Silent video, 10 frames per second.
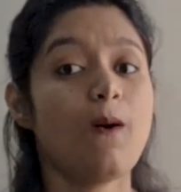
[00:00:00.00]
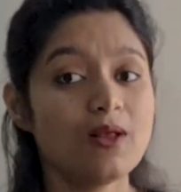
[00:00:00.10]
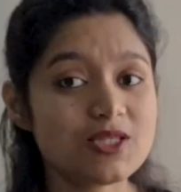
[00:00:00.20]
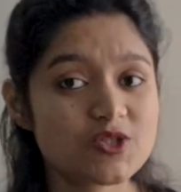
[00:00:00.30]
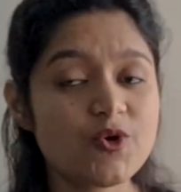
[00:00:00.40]

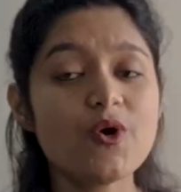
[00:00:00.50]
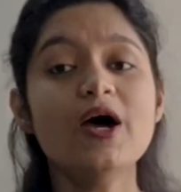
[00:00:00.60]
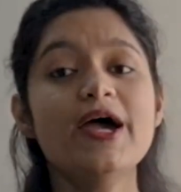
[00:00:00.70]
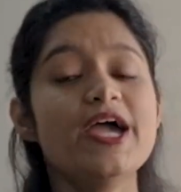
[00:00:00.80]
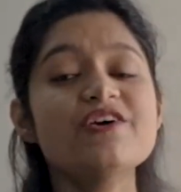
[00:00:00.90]
Also,
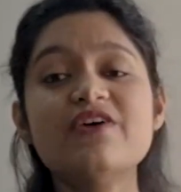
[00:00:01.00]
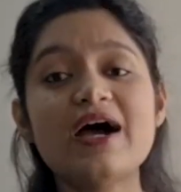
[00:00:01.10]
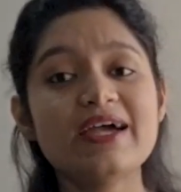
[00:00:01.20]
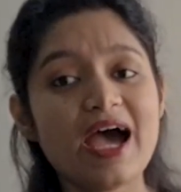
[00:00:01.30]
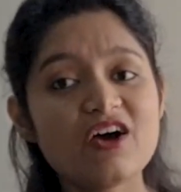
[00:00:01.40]
if
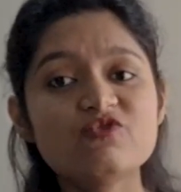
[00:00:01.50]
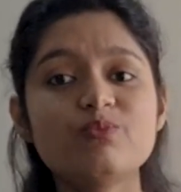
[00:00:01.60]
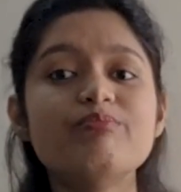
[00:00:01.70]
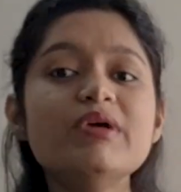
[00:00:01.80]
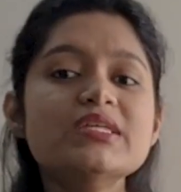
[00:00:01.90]
I have
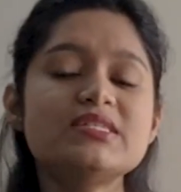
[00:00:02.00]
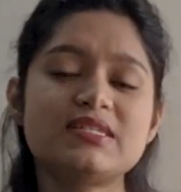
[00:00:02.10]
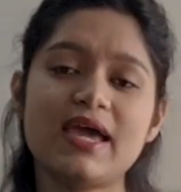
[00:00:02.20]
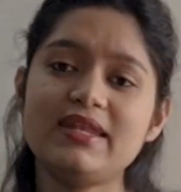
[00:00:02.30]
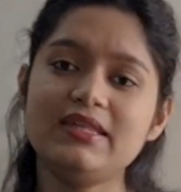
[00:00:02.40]
missed
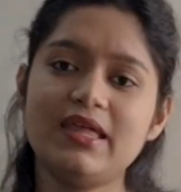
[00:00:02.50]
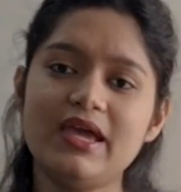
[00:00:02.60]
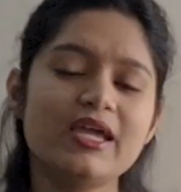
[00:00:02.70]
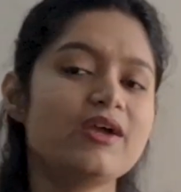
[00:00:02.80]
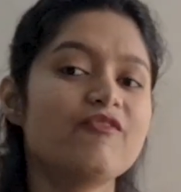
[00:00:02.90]

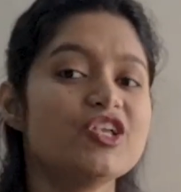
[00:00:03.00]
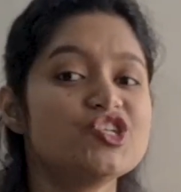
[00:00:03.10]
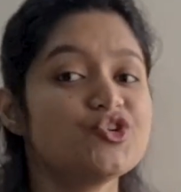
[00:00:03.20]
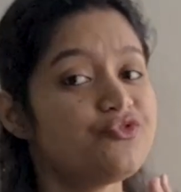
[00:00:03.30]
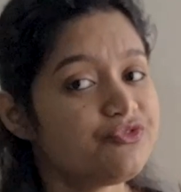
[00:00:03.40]
anything
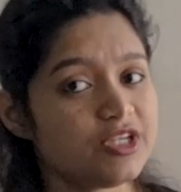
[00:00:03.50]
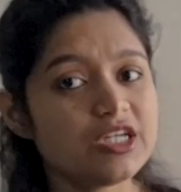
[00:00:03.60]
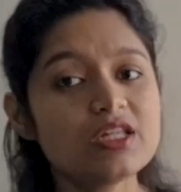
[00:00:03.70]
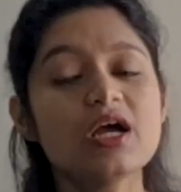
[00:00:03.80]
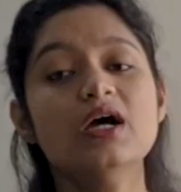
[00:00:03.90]
which you
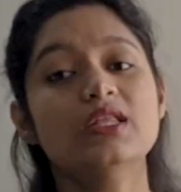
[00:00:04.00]
feel